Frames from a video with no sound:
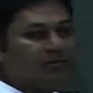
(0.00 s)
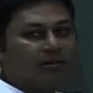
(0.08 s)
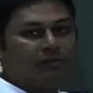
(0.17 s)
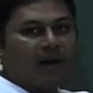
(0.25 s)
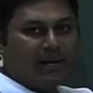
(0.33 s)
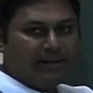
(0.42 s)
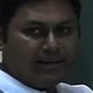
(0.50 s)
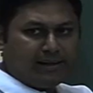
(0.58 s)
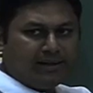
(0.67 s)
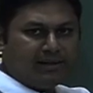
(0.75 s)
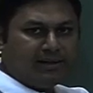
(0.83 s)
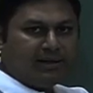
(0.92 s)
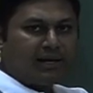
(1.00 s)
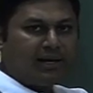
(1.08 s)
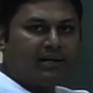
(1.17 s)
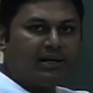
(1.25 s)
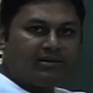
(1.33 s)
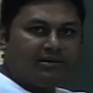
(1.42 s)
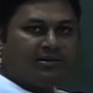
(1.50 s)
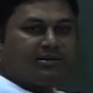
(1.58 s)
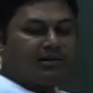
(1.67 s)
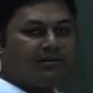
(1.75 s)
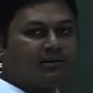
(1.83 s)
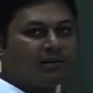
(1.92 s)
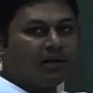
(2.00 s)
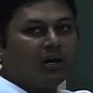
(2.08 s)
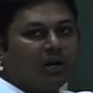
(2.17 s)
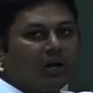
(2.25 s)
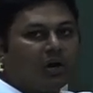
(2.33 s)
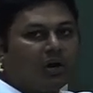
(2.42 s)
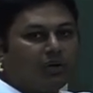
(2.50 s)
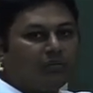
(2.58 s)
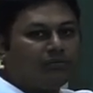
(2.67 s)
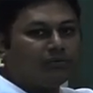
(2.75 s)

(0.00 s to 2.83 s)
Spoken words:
of identity and existence of